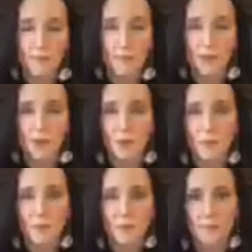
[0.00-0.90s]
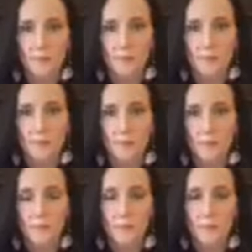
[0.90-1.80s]
little
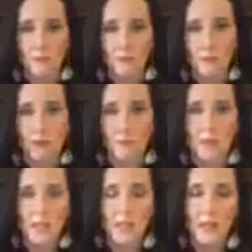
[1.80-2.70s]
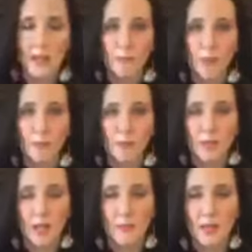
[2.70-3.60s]
popping of
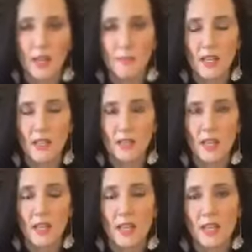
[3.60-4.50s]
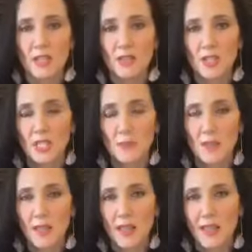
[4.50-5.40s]
bubbles coming up, and it'll just
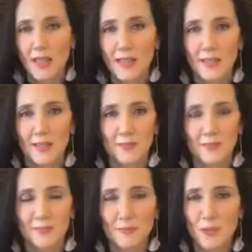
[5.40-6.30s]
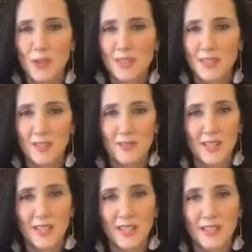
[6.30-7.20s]
be like once
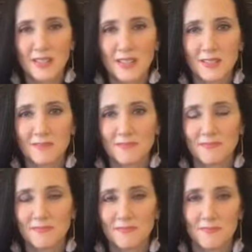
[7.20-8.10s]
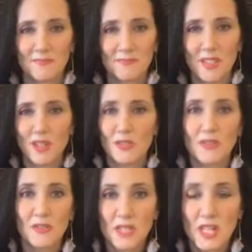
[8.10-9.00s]
every
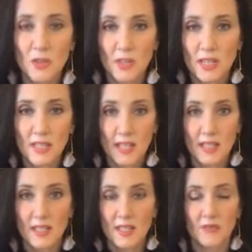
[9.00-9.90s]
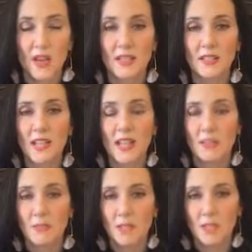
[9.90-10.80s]
15-20 seconds is fine,
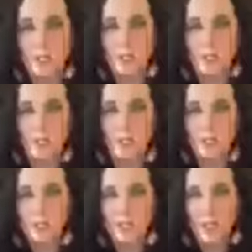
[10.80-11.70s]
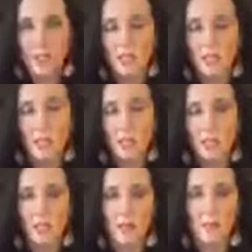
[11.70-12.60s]
but just as long as you're seeing these bubbles